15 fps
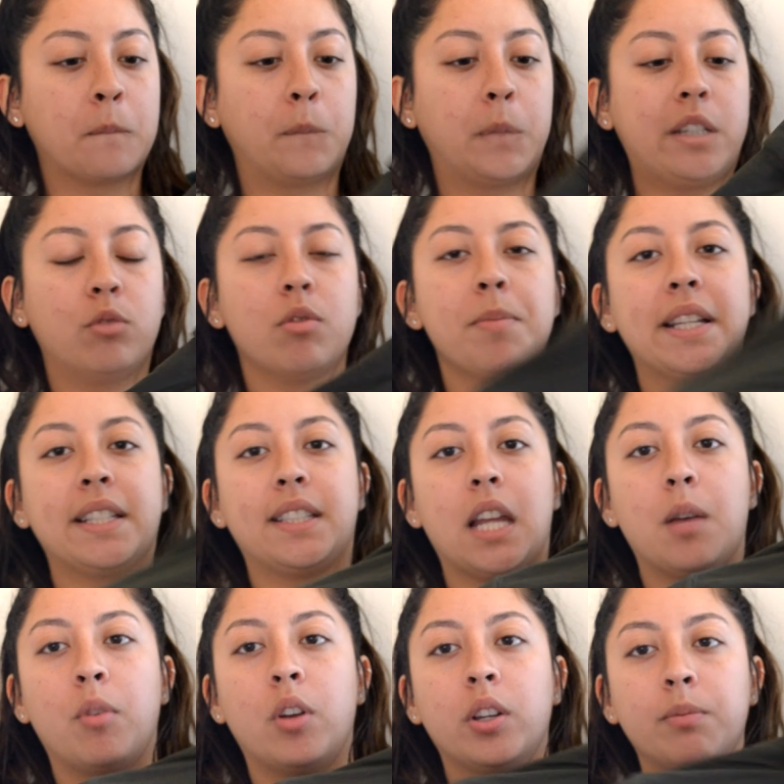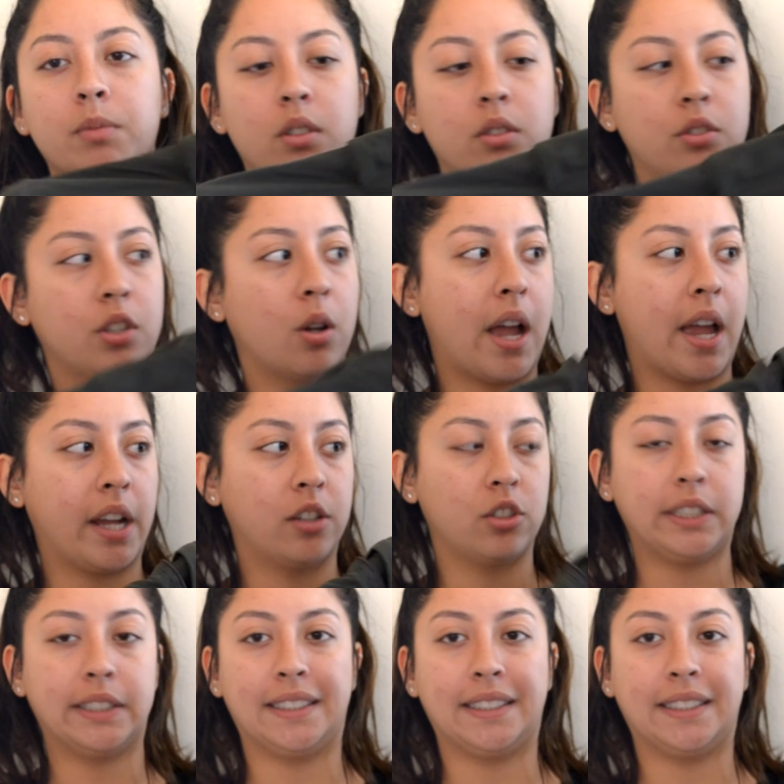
These were my stepmom's, so I actually